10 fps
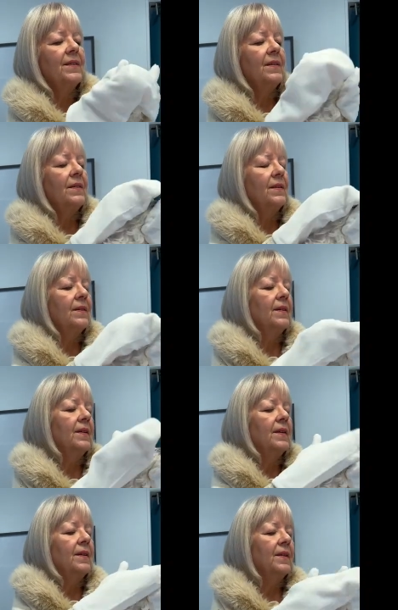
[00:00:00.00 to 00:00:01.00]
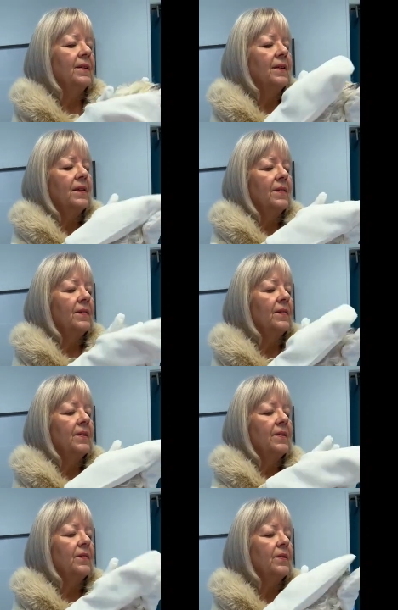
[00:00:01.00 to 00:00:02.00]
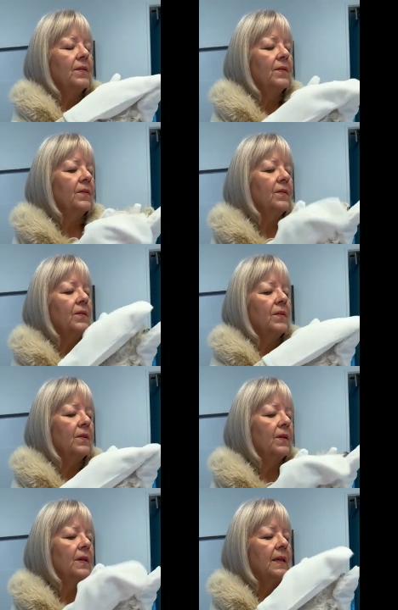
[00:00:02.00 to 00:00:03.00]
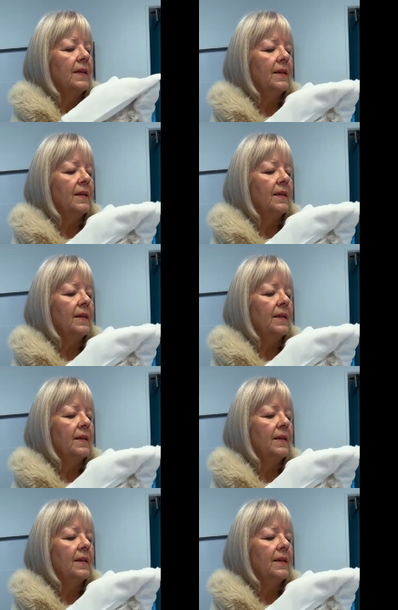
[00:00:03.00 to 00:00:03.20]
[no speech]